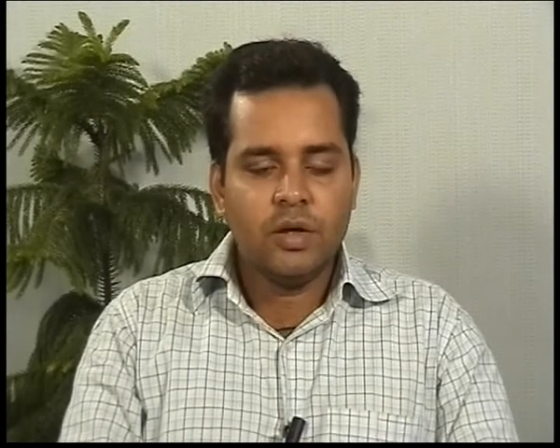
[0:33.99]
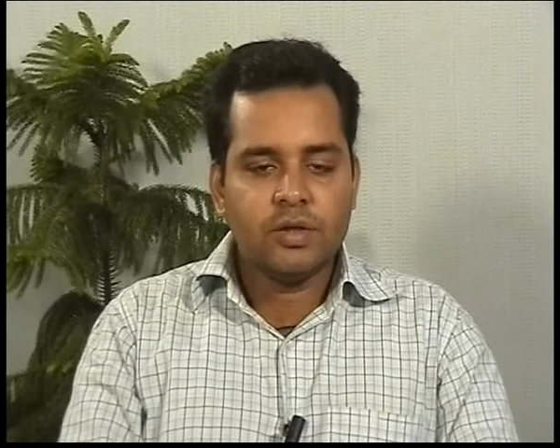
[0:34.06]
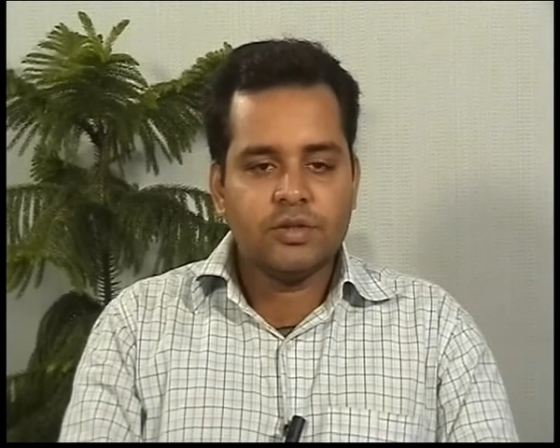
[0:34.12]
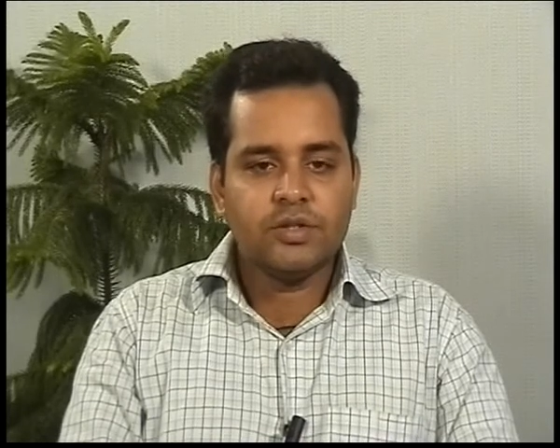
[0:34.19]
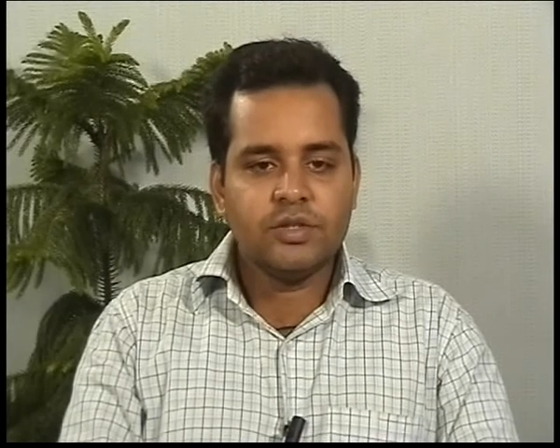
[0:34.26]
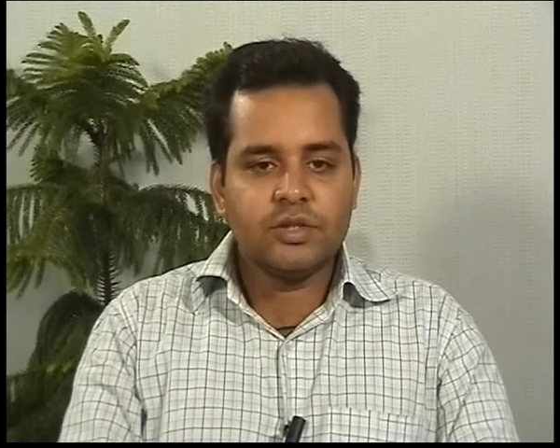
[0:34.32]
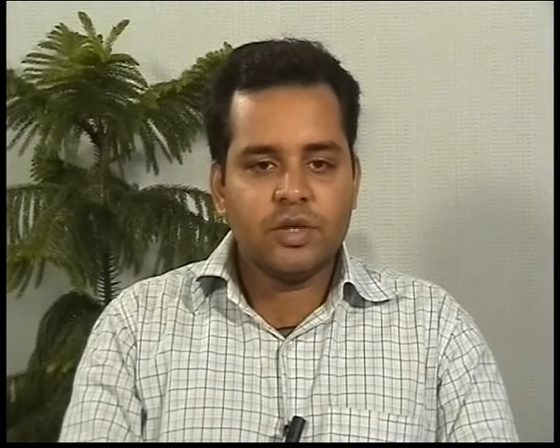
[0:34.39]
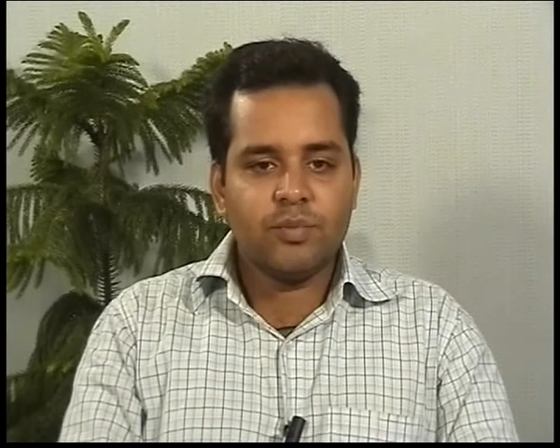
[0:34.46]

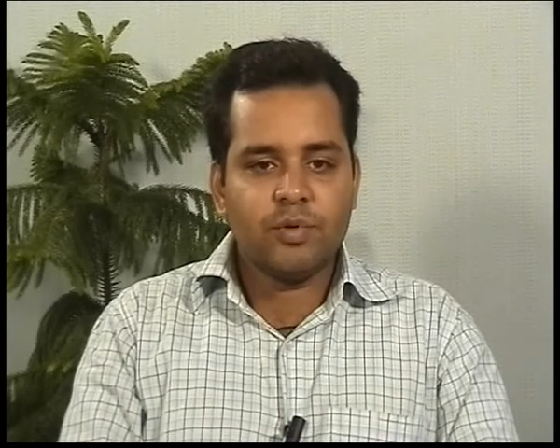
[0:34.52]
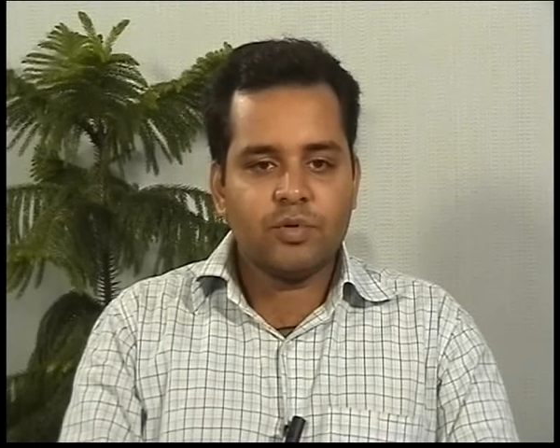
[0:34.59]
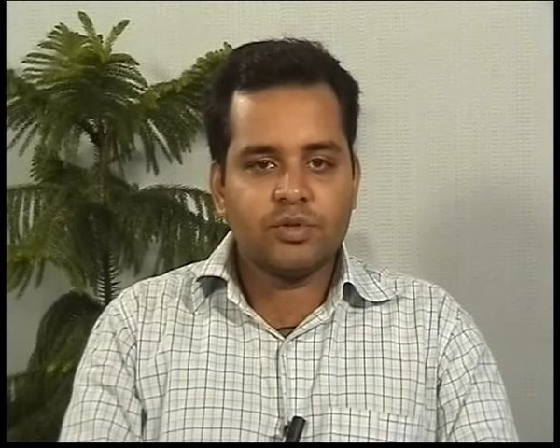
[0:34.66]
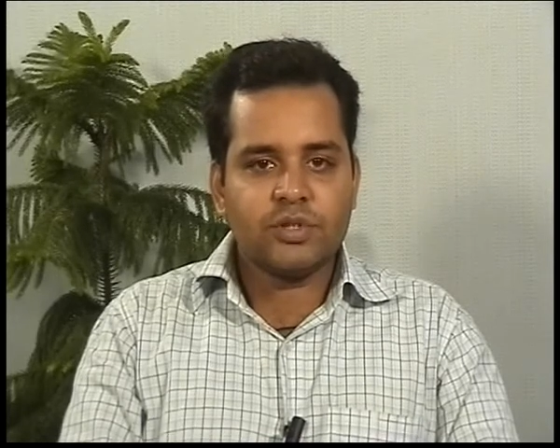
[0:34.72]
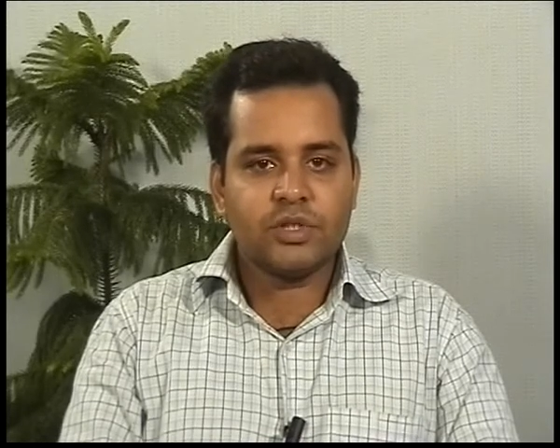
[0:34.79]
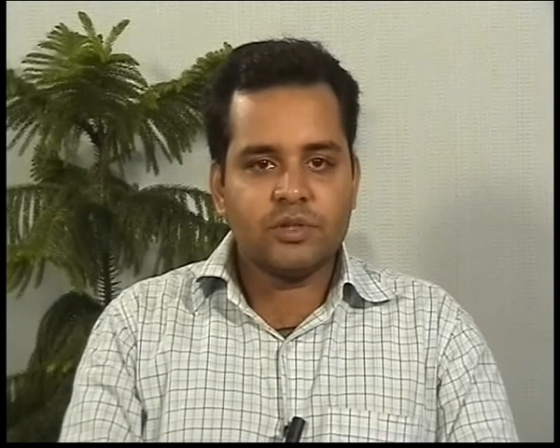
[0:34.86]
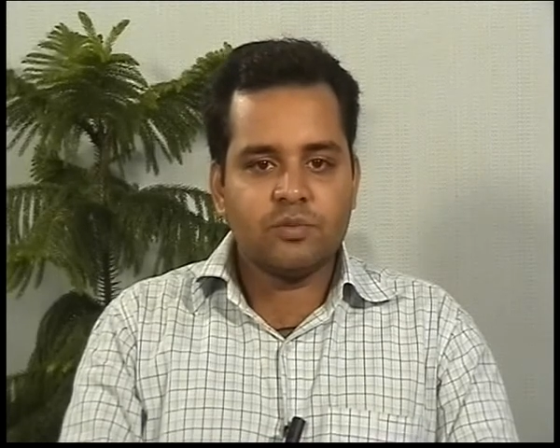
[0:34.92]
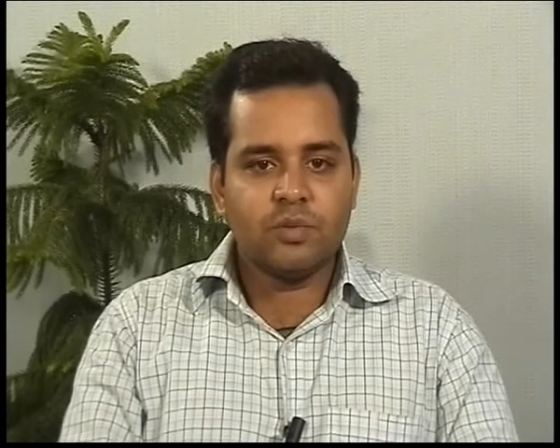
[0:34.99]
This
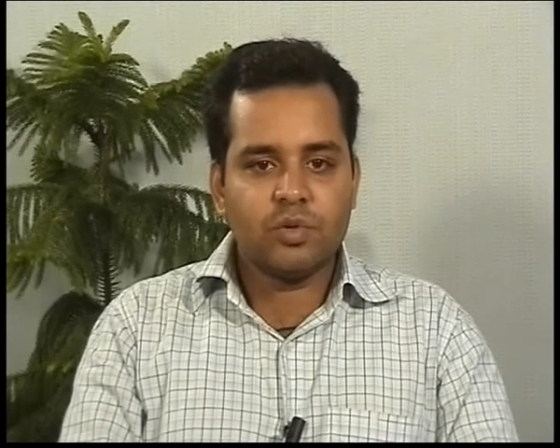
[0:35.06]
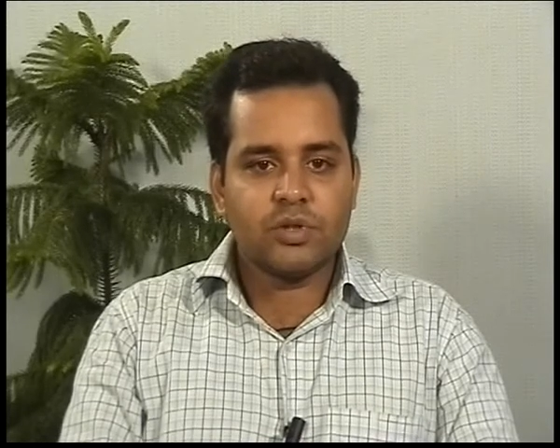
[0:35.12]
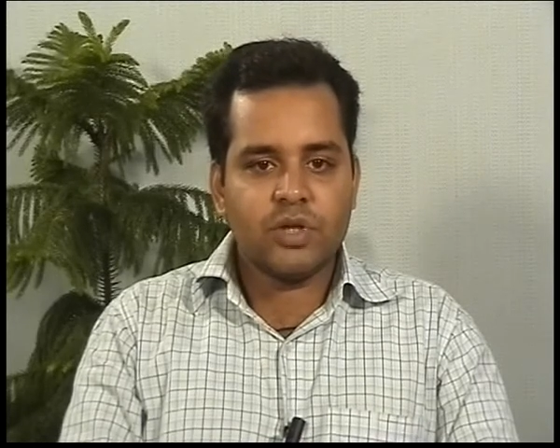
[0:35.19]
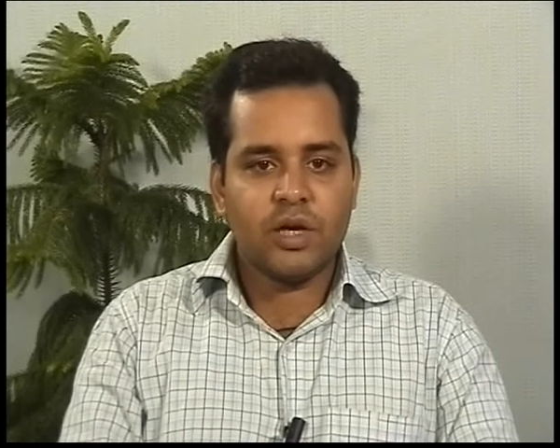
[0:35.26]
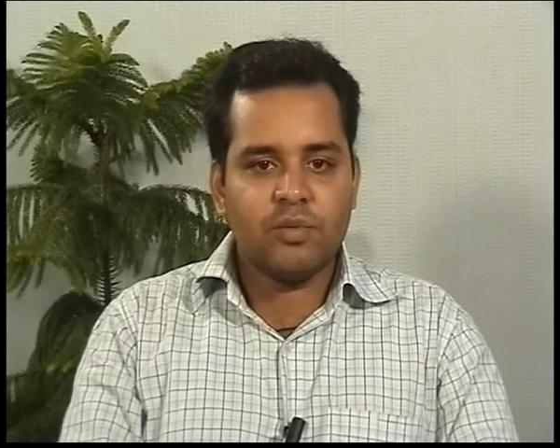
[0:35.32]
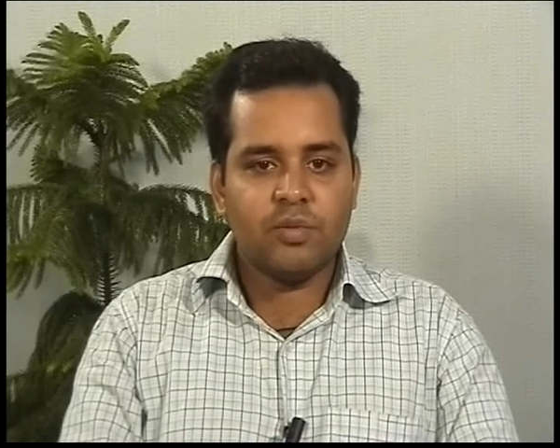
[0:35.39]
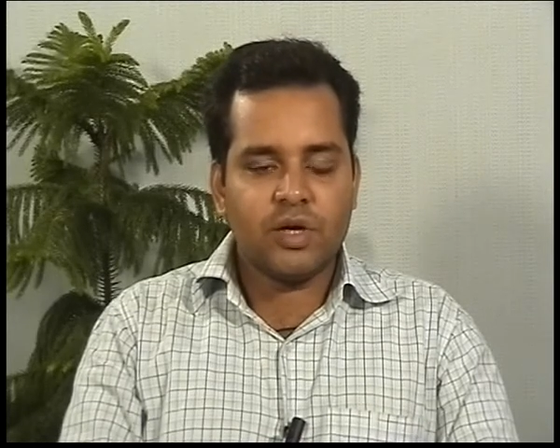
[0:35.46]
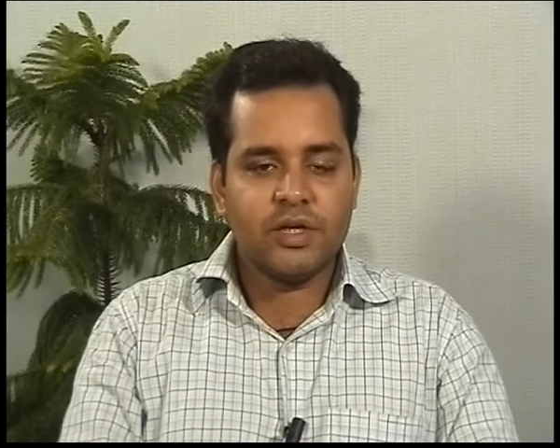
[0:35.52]
approach has both
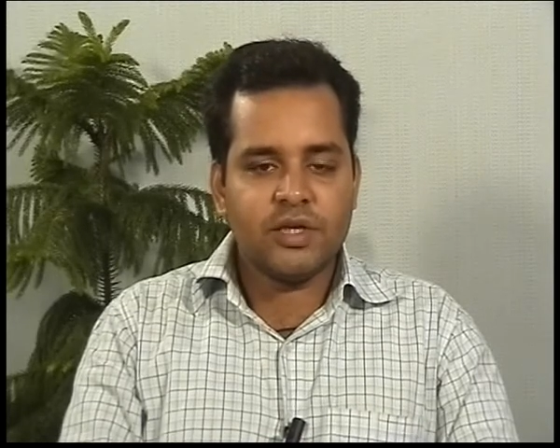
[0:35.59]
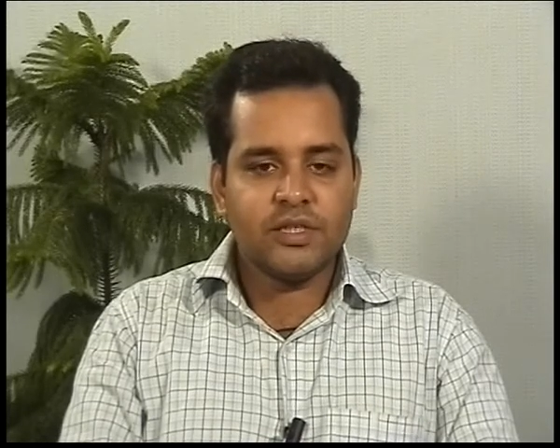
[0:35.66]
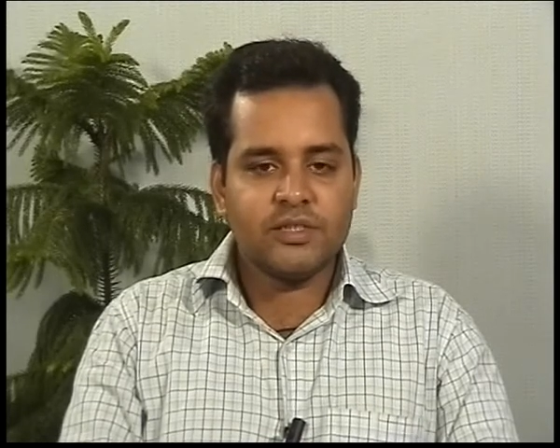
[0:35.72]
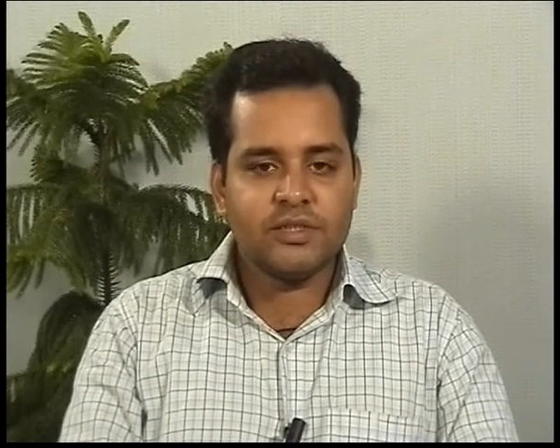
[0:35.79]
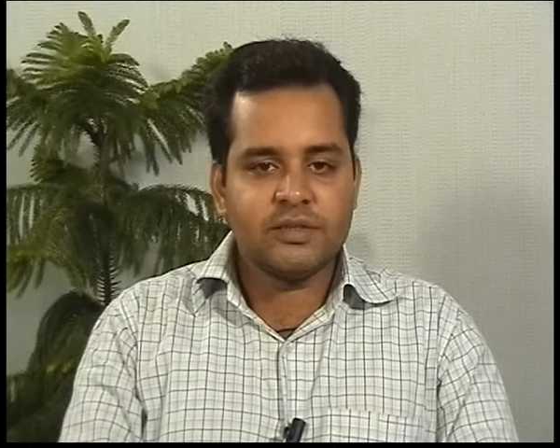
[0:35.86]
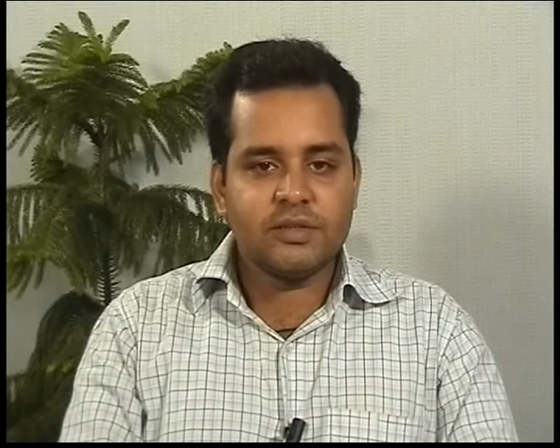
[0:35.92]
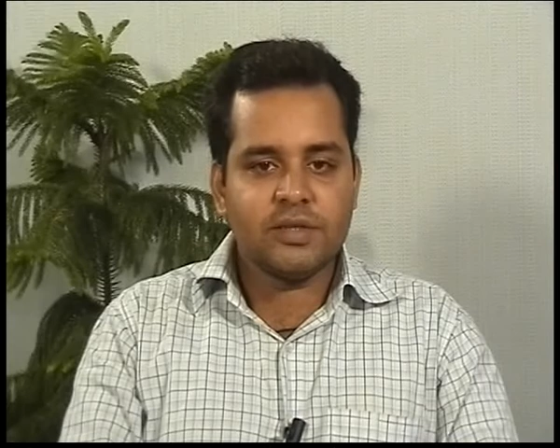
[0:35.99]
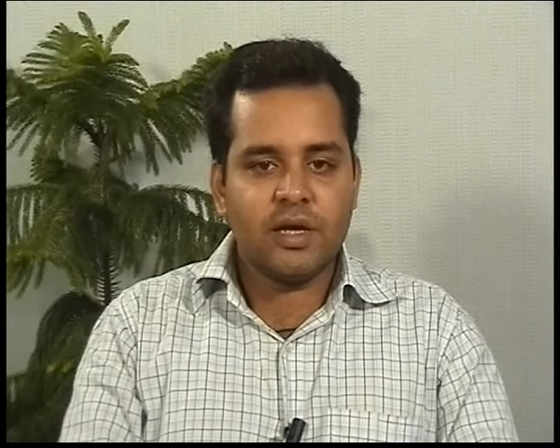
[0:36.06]
advantages